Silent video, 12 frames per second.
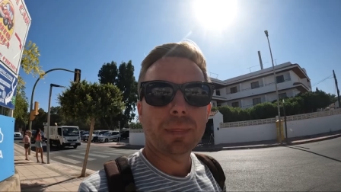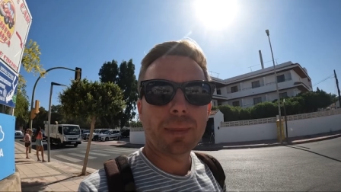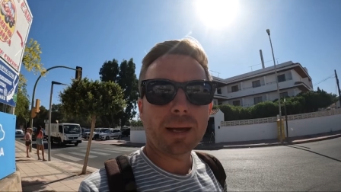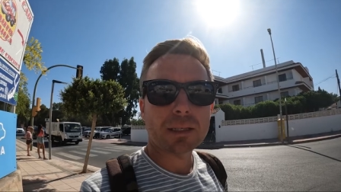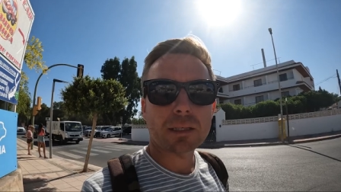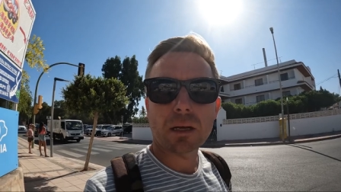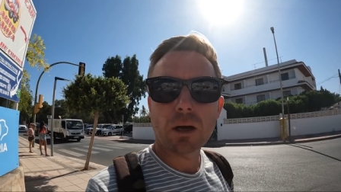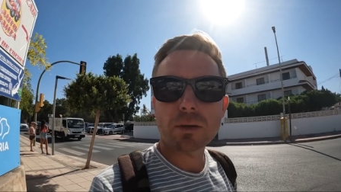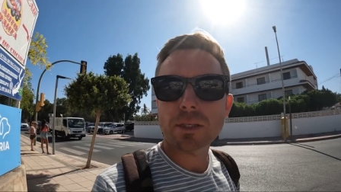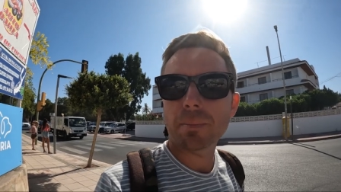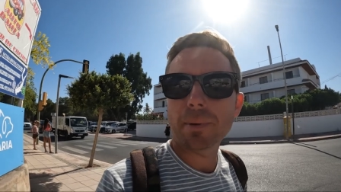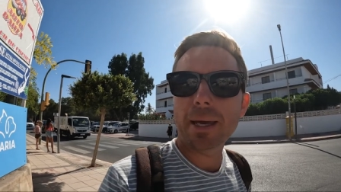That's the
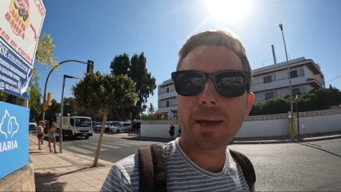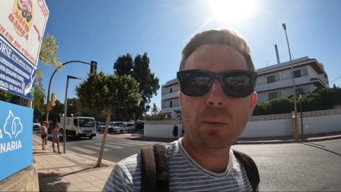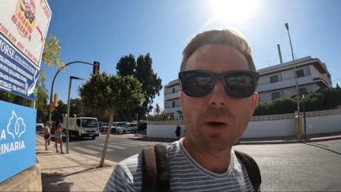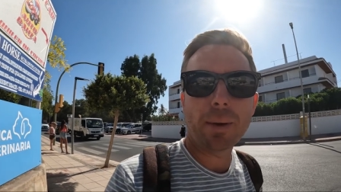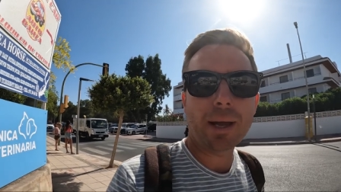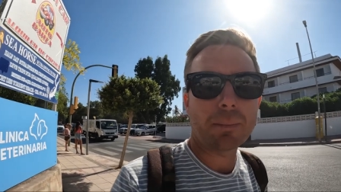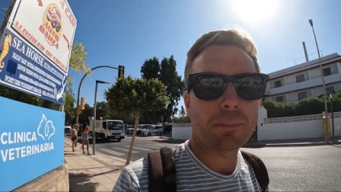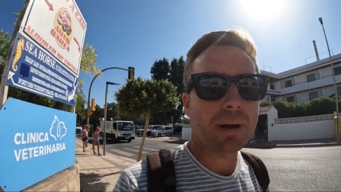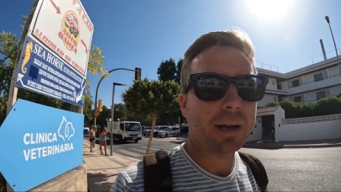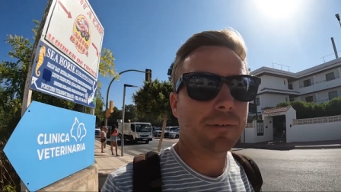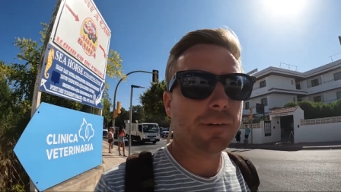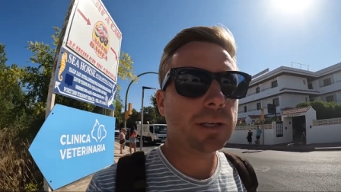Hotel Bahia where we had
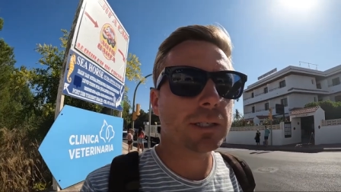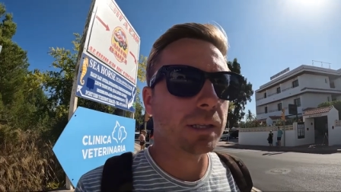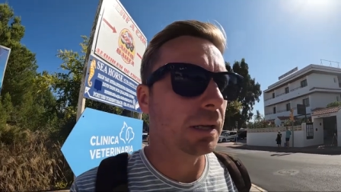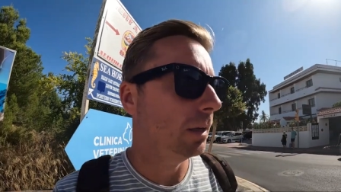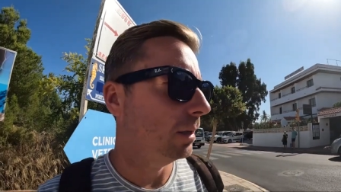breakfast.